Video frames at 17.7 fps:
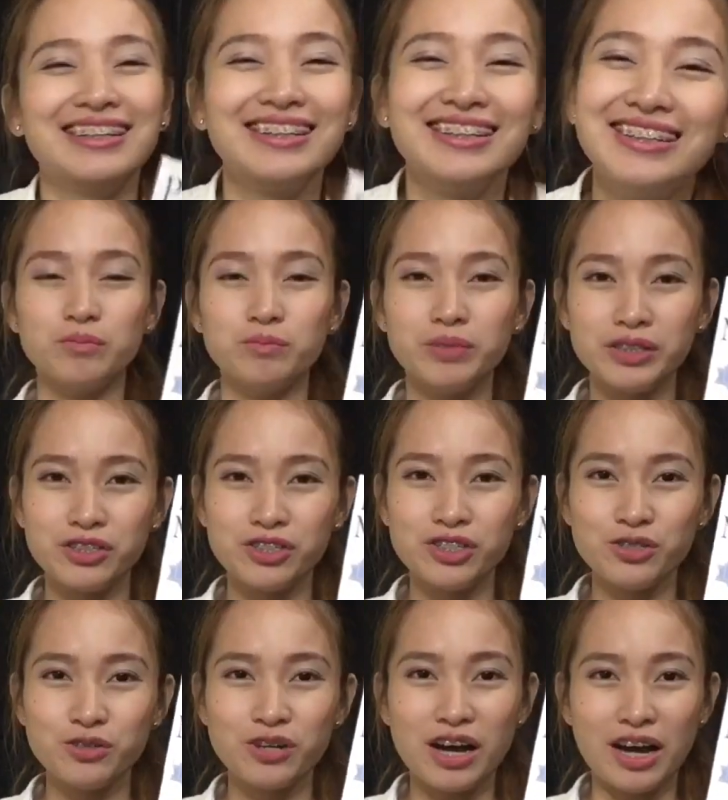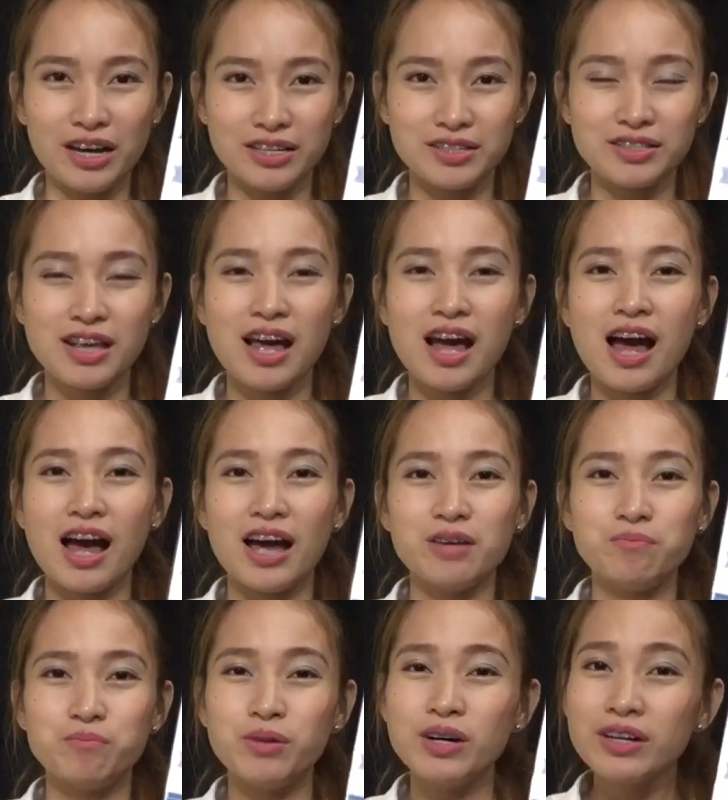But you guys, I
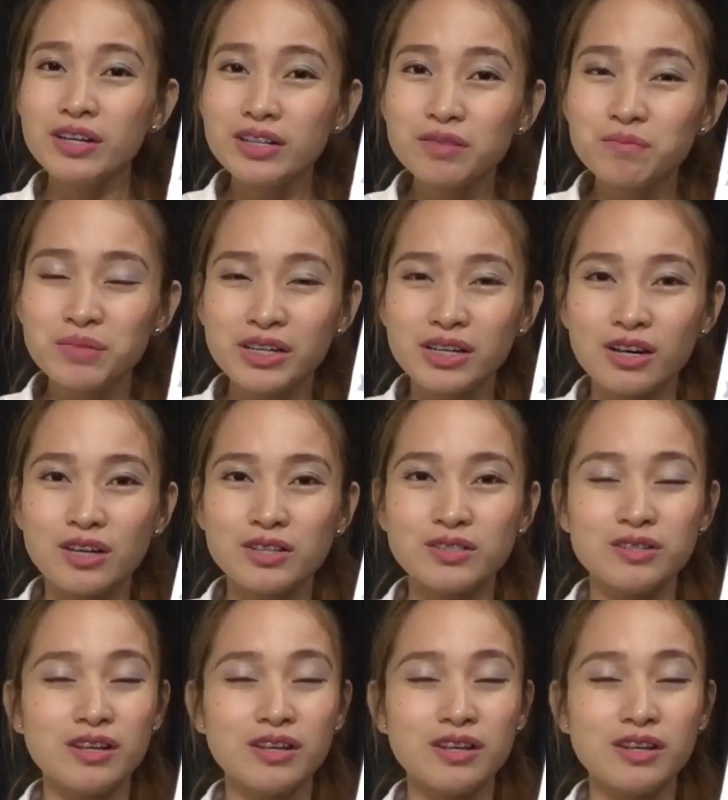bought it because